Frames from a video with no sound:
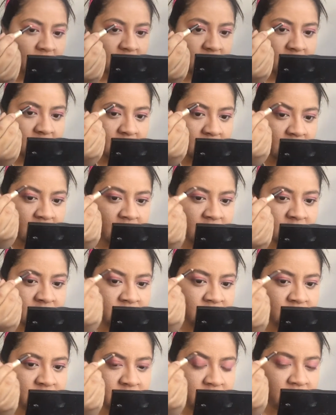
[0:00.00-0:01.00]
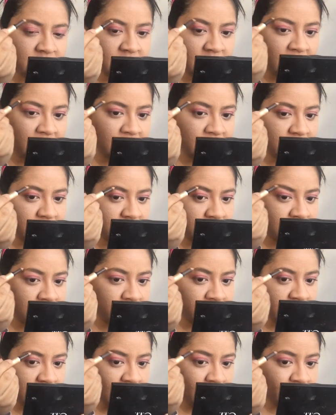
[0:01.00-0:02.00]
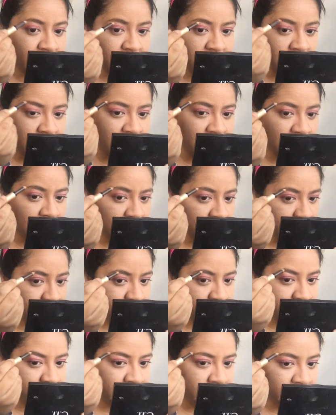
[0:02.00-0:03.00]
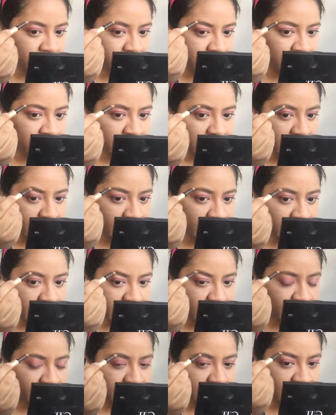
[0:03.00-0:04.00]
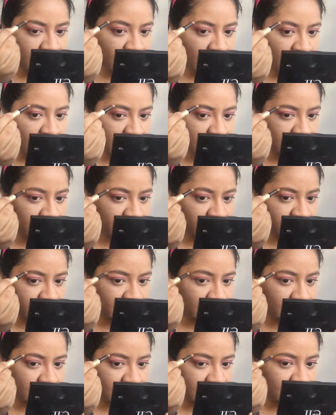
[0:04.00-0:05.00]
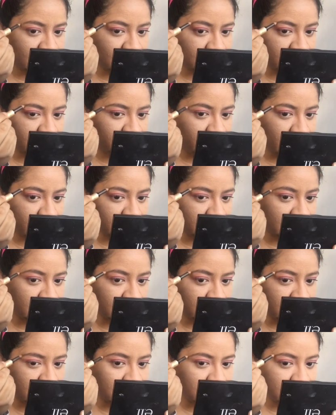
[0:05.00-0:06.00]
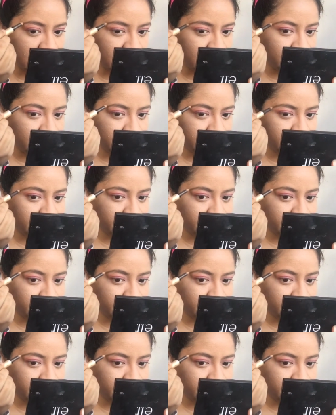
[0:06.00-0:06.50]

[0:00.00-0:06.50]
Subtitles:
And guys, you know what? I'm looking in the mirror and I am not loving this foundation.